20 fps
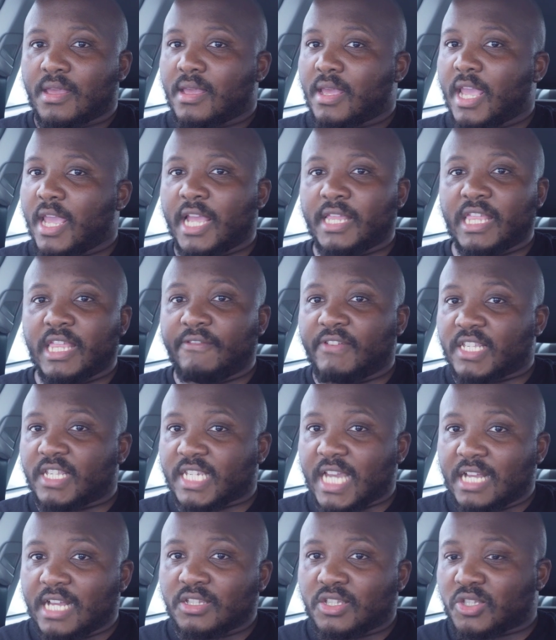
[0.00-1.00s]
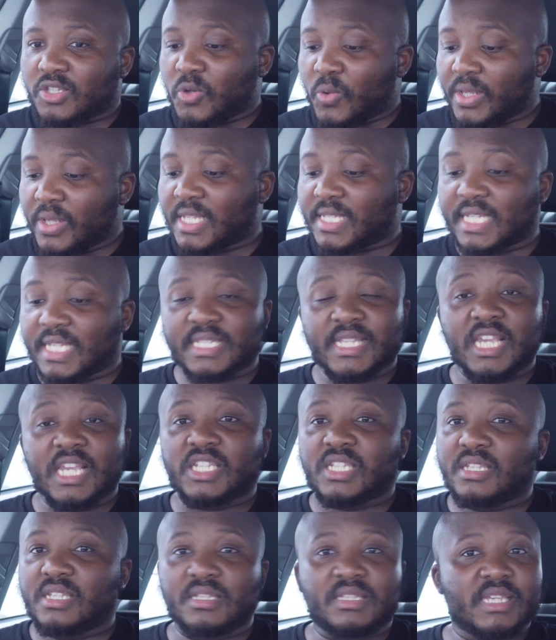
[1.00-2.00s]
and they have a chance to win Six
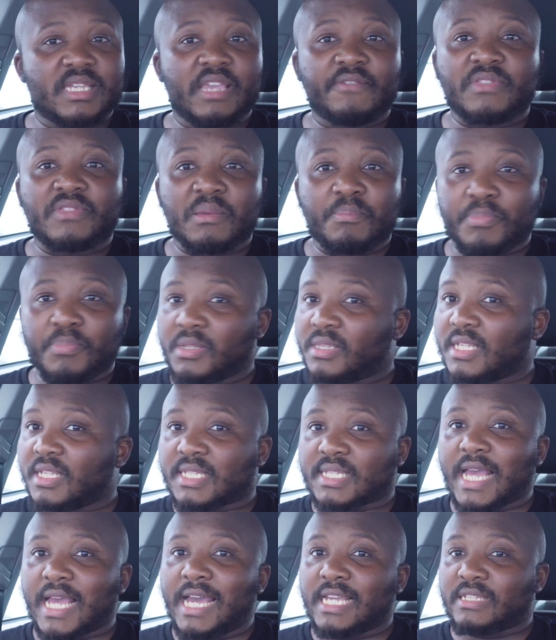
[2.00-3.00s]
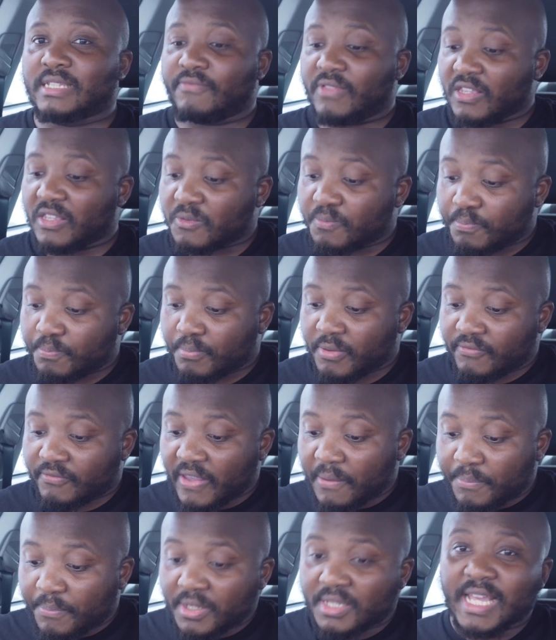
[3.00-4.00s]
Nations if they beat these guys. If
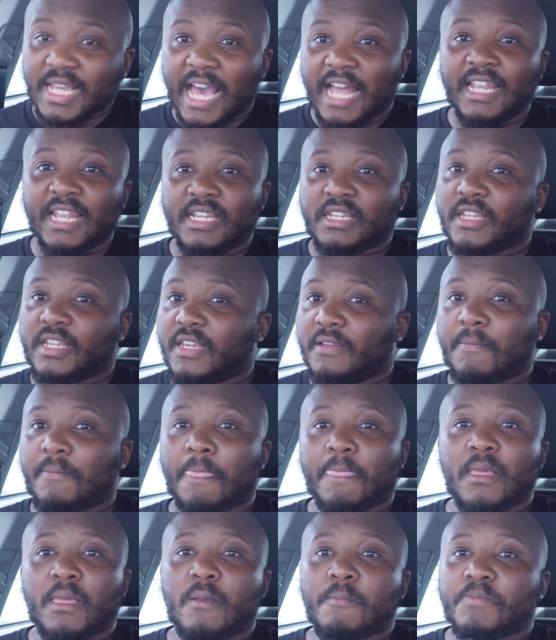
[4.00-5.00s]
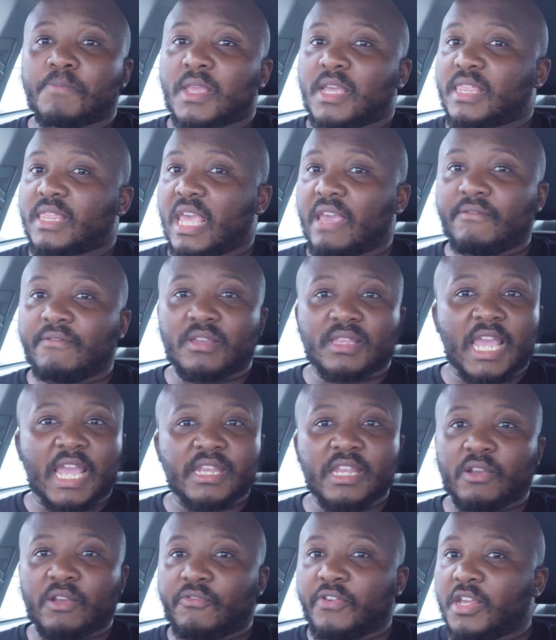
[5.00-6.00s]
they beat Ireland here, they're in
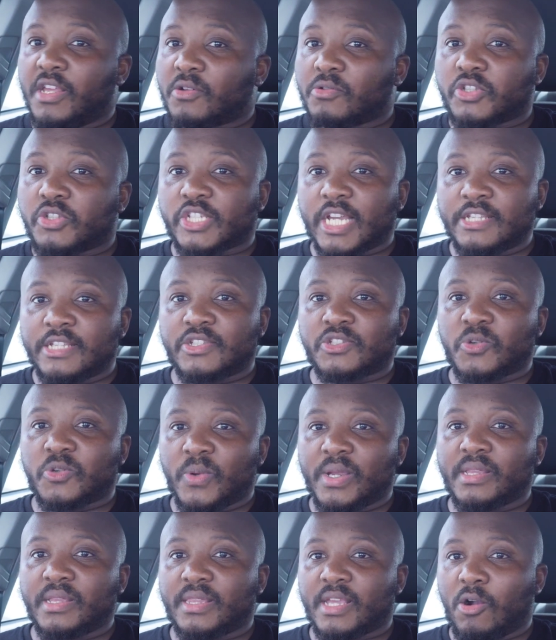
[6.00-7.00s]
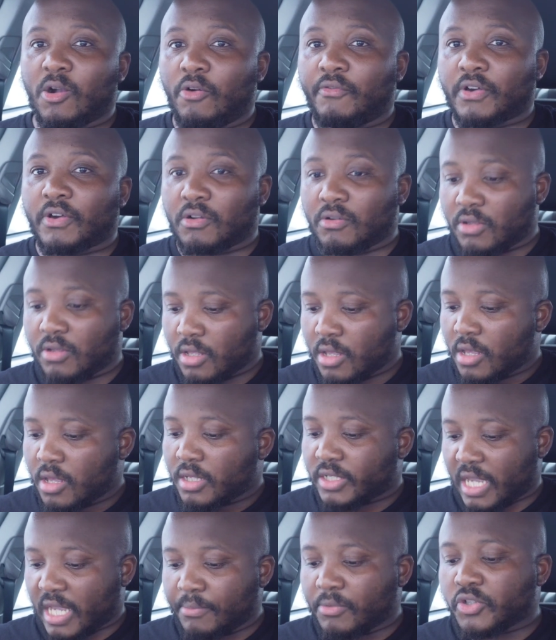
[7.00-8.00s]
a very good chance to win the overall
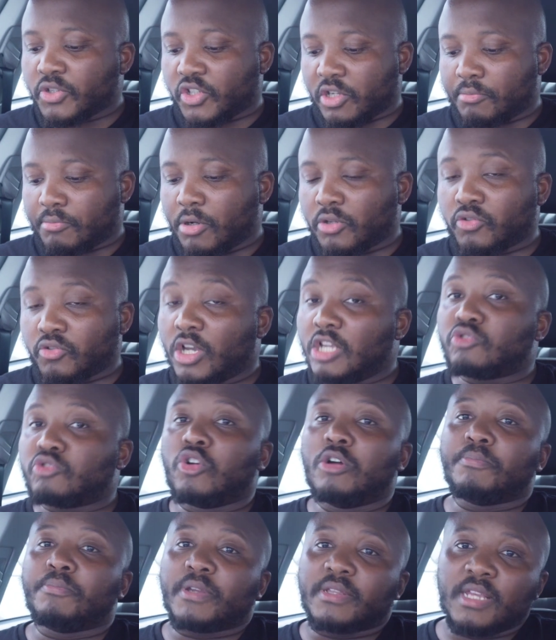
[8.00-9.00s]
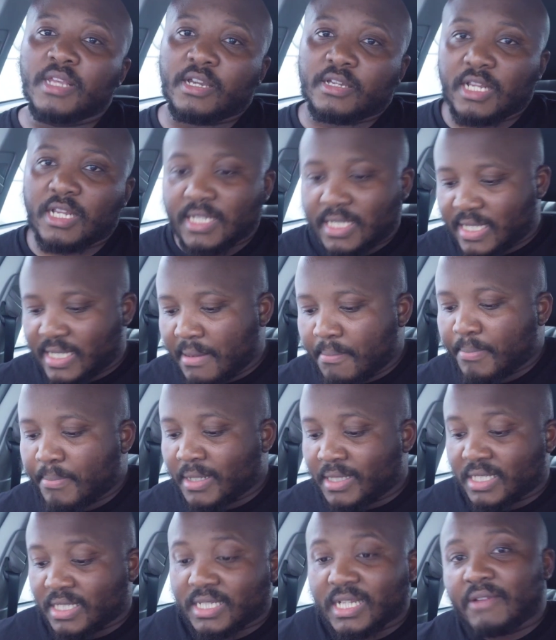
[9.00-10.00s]
championship. Although it won't be in a Grand Slam,
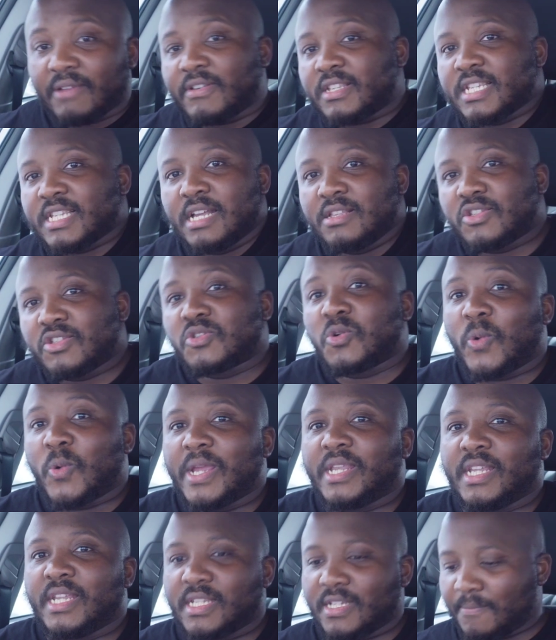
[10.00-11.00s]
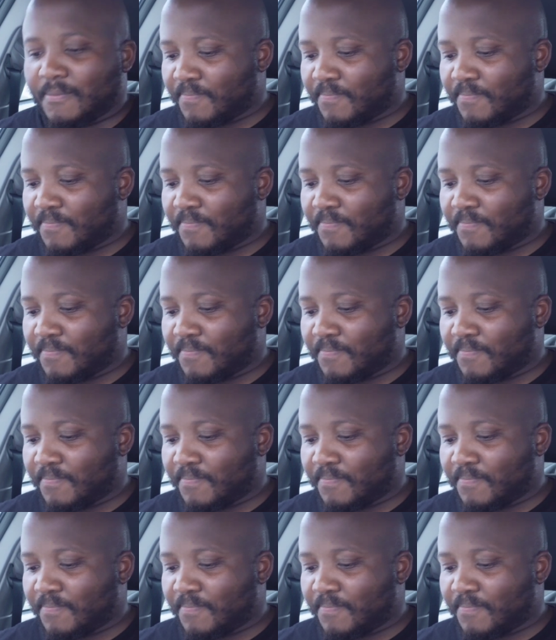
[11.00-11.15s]
but they still have a chance to win it.